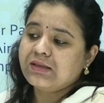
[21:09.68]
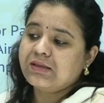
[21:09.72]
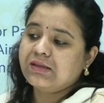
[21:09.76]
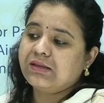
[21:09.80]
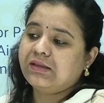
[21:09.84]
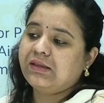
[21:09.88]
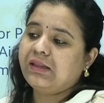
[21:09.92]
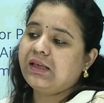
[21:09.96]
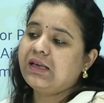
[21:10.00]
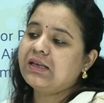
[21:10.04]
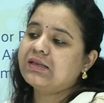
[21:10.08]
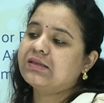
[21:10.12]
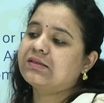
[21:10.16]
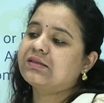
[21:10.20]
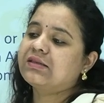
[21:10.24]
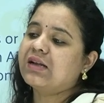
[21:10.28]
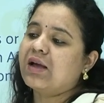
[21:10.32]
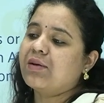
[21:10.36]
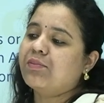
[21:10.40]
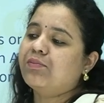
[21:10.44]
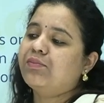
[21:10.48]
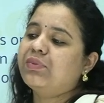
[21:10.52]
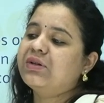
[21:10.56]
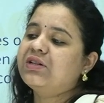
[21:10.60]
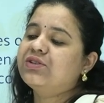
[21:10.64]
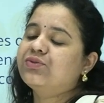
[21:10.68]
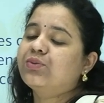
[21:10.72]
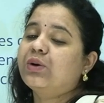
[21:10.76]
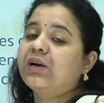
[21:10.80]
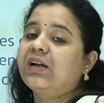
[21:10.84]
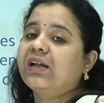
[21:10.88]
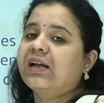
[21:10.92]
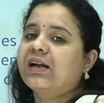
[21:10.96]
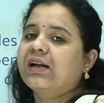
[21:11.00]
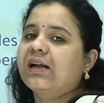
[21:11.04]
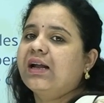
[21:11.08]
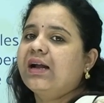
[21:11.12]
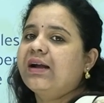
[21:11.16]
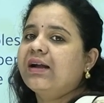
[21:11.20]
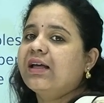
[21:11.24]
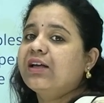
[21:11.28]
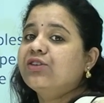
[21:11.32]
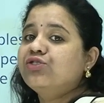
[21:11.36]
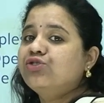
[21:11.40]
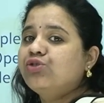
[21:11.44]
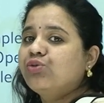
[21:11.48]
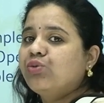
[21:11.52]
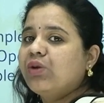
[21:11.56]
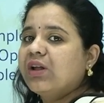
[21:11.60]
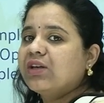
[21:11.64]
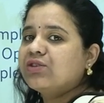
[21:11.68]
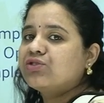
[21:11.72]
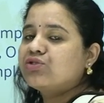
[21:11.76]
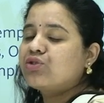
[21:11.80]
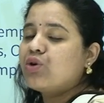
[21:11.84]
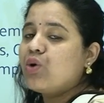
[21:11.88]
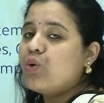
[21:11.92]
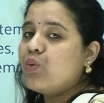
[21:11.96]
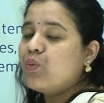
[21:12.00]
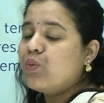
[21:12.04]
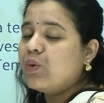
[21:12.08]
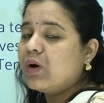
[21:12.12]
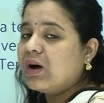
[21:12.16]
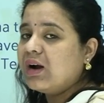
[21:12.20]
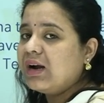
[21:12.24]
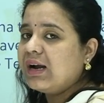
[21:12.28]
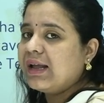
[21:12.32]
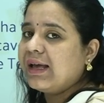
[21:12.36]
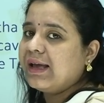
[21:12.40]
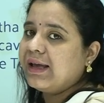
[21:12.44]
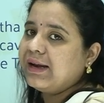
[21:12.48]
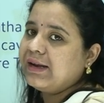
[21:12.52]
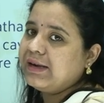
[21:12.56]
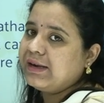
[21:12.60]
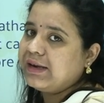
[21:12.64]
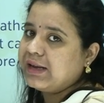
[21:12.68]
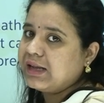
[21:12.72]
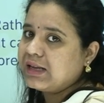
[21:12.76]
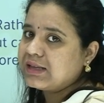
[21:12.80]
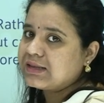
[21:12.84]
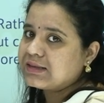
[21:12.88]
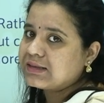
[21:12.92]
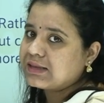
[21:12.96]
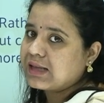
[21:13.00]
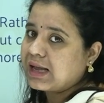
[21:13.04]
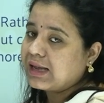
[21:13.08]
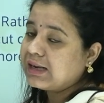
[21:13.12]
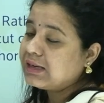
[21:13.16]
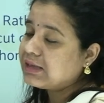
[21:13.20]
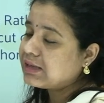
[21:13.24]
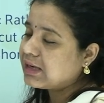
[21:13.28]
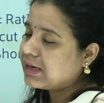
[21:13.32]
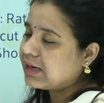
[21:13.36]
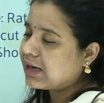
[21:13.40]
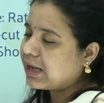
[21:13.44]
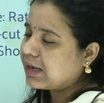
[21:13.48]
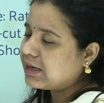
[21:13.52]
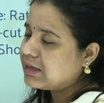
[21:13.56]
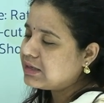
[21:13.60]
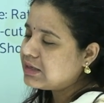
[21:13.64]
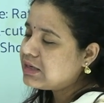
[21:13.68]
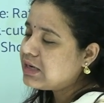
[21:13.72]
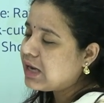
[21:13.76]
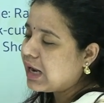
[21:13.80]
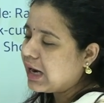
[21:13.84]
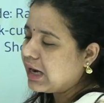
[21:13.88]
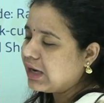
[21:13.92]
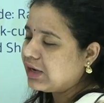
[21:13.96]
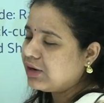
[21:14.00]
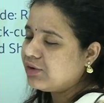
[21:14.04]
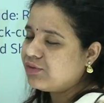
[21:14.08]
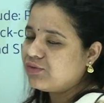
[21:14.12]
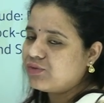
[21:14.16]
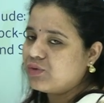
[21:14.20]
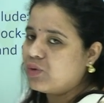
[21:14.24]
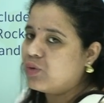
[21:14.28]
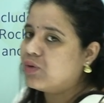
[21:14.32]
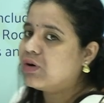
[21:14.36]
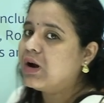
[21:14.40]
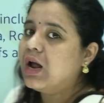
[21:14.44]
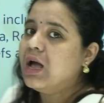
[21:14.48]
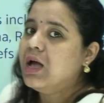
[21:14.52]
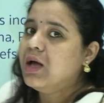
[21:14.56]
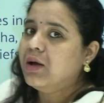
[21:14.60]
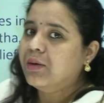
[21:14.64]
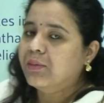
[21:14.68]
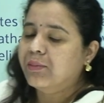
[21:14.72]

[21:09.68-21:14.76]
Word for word: These temples were declared as UNESCO World Heritage Site in 1984